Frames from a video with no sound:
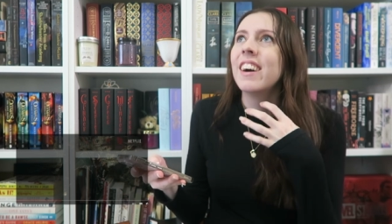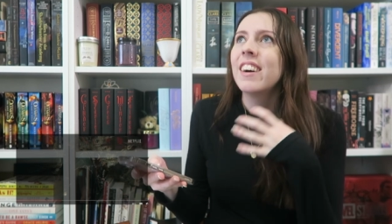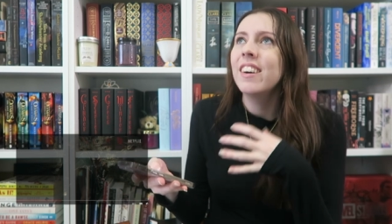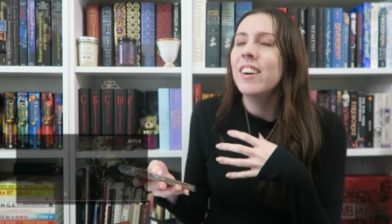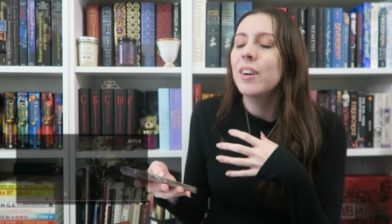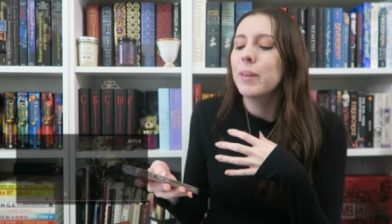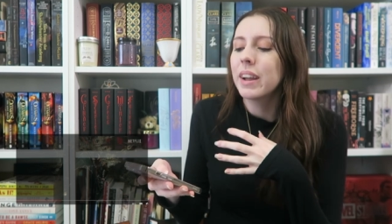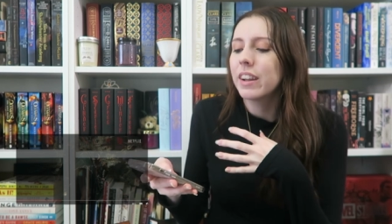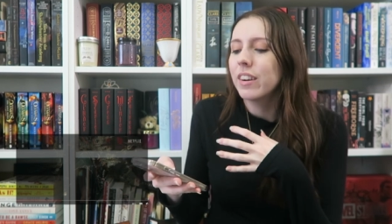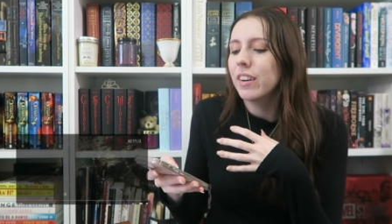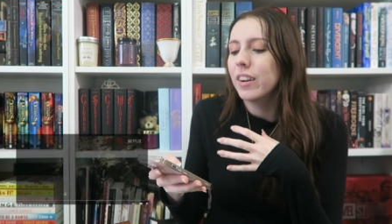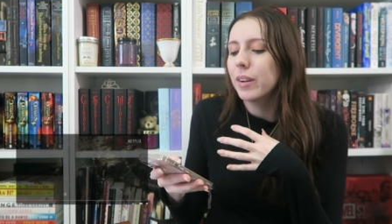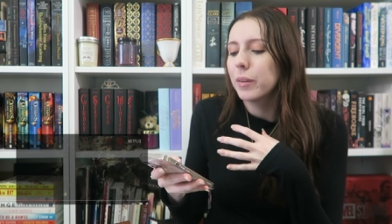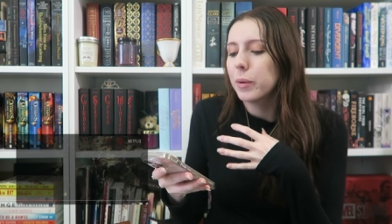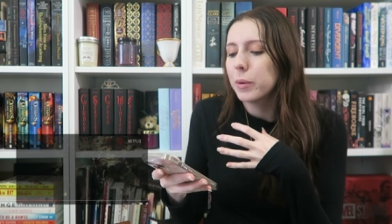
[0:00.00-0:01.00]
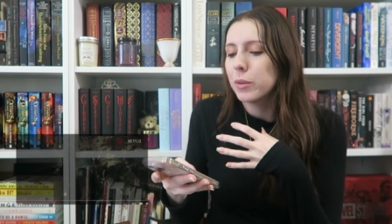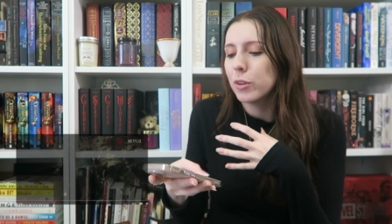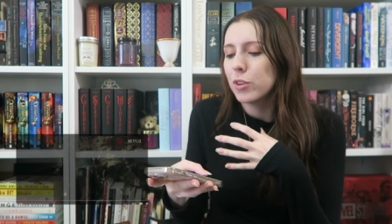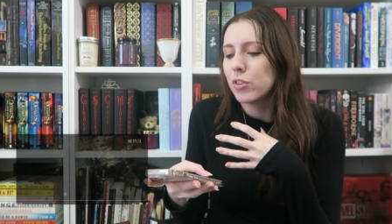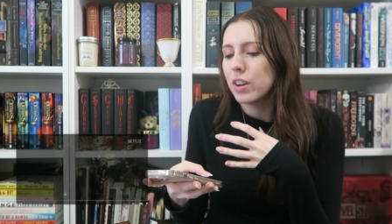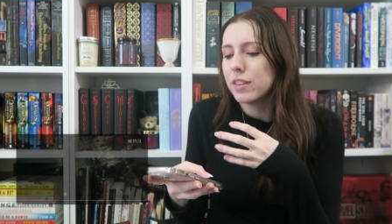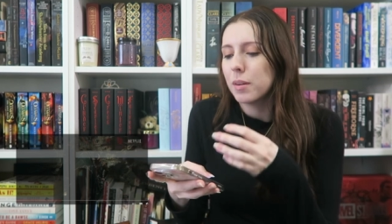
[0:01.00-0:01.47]
Oh my god, we were so
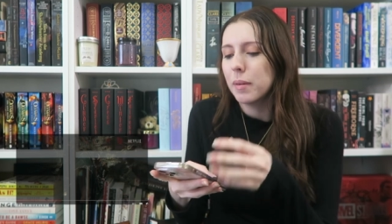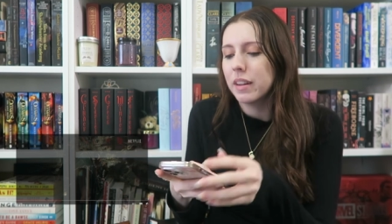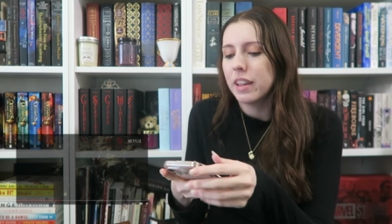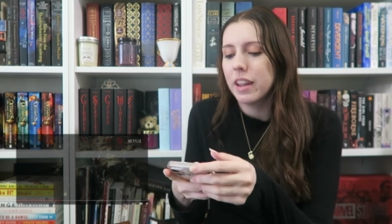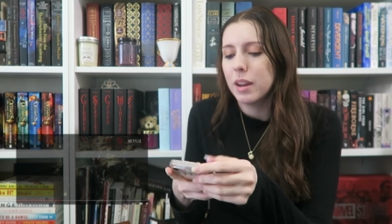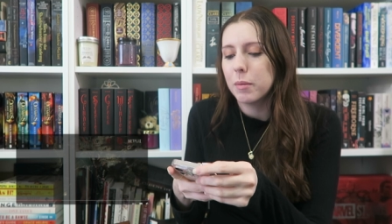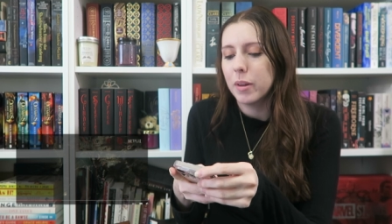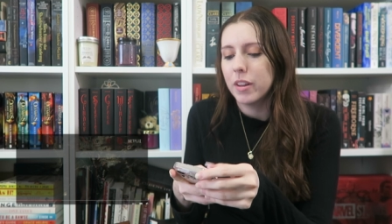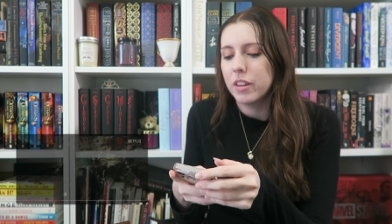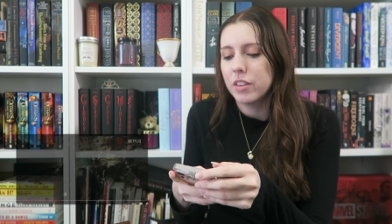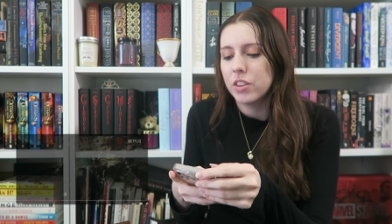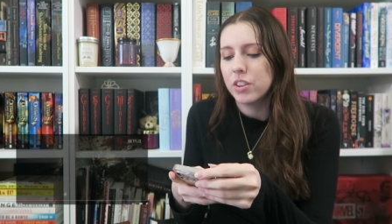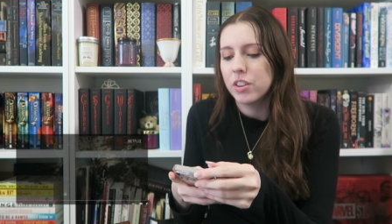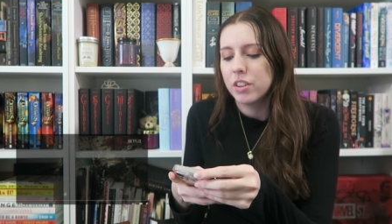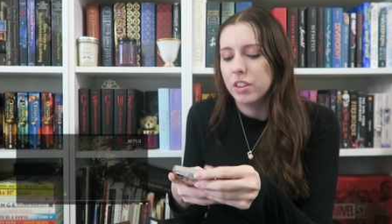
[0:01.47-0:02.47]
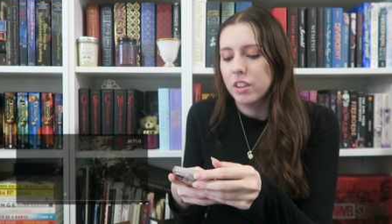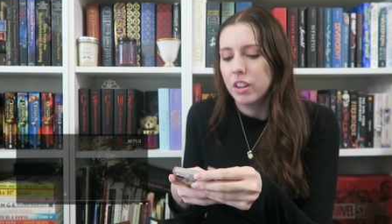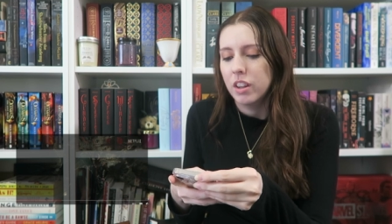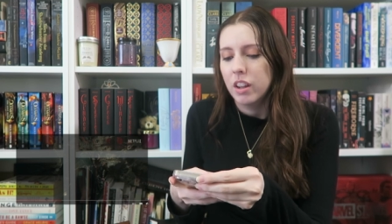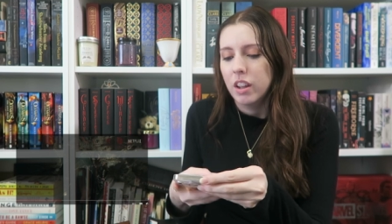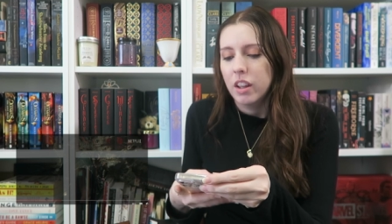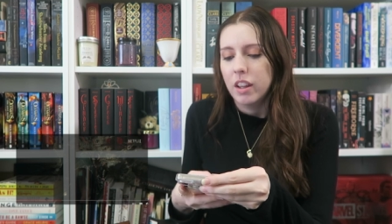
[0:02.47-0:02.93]
stressed about getting merch.
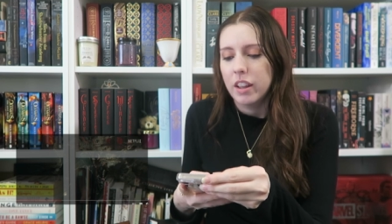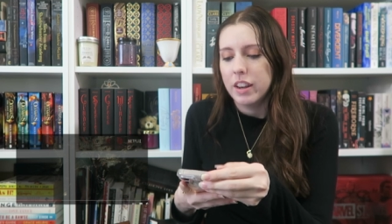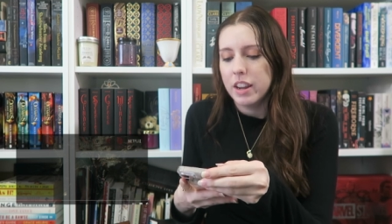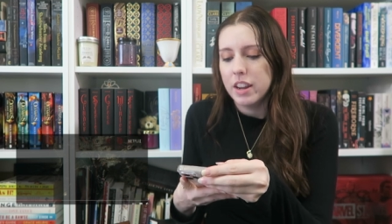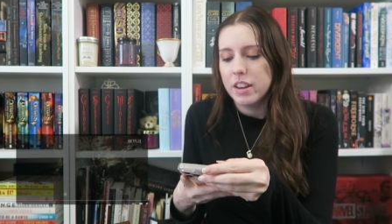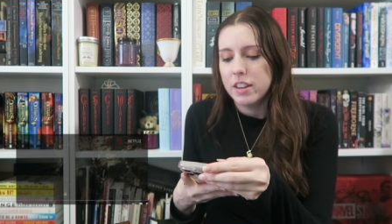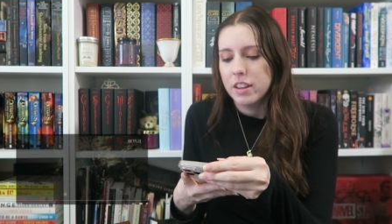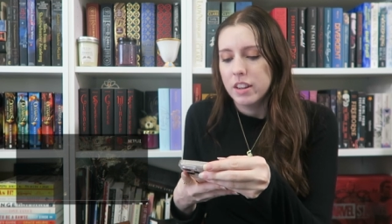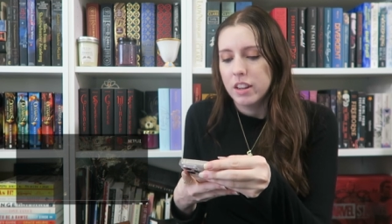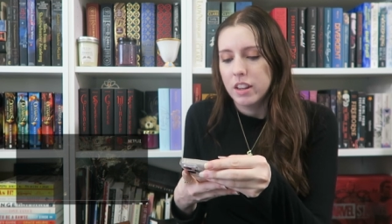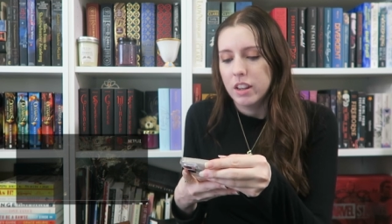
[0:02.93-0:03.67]
I need